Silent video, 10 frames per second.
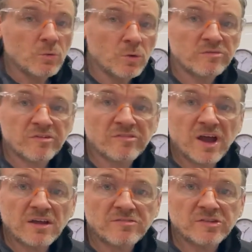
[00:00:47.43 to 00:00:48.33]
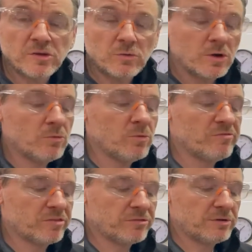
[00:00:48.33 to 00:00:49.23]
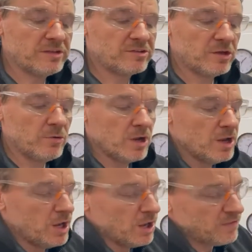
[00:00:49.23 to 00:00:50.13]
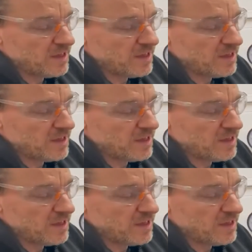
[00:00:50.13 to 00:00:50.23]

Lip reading: one for 5-2 and one for 3-2, and